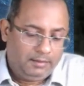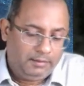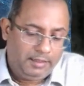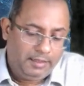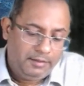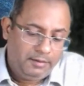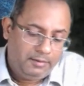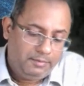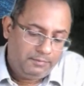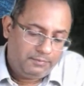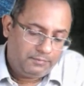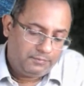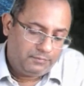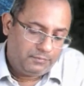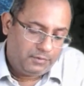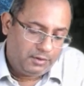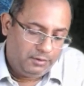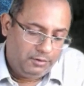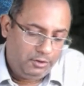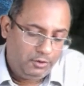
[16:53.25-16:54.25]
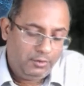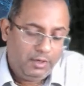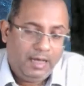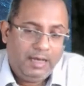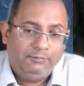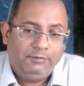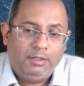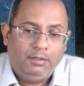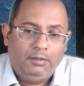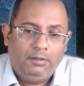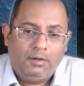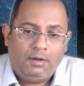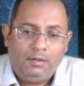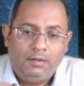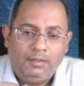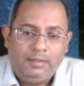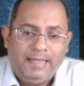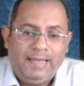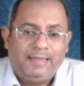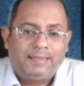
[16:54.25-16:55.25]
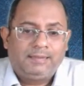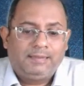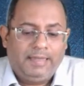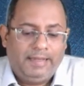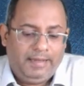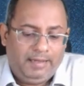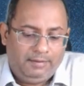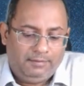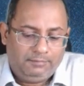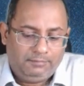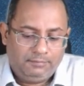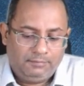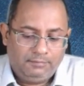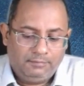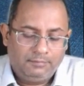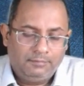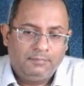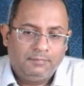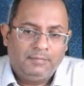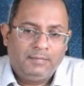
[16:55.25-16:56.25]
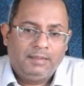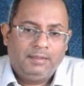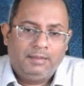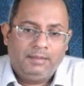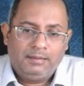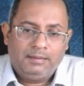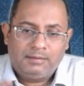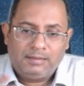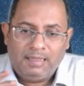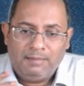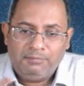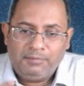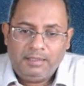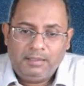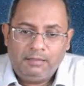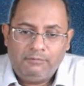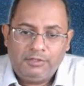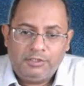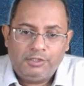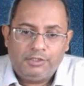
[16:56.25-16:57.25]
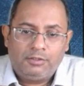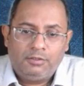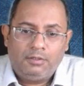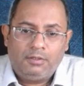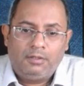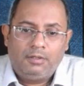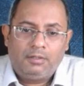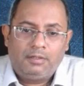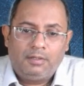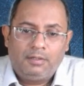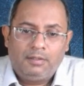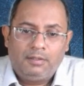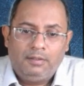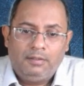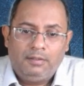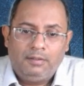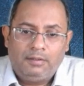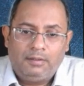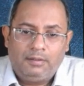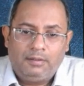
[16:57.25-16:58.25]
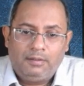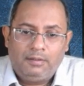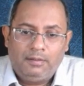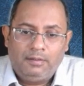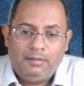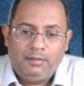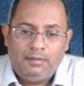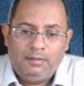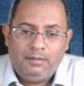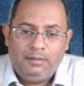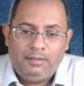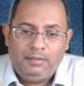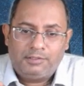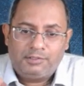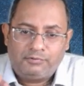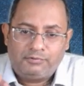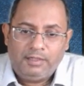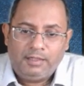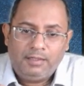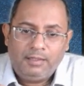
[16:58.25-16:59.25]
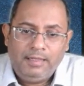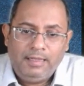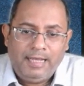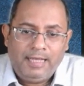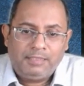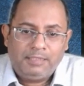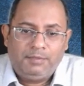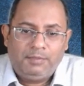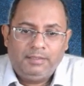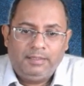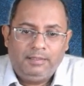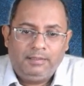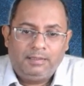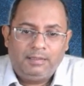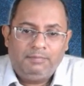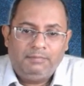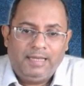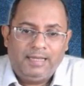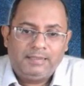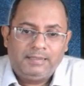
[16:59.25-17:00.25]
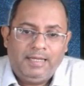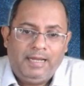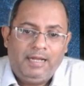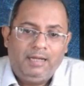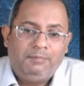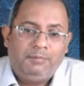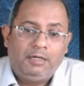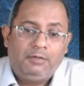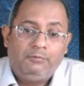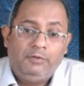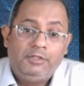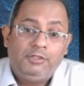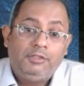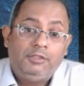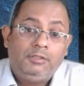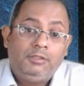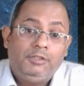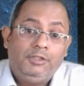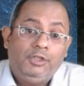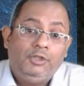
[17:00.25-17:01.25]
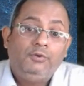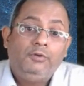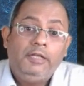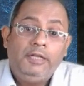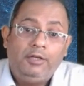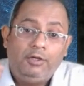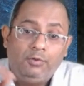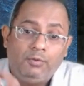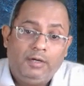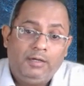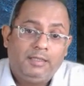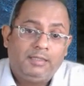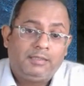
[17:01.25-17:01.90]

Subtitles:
Then you have the non-tax side, something which is not strictly as per the Income Tax Act, but which you need to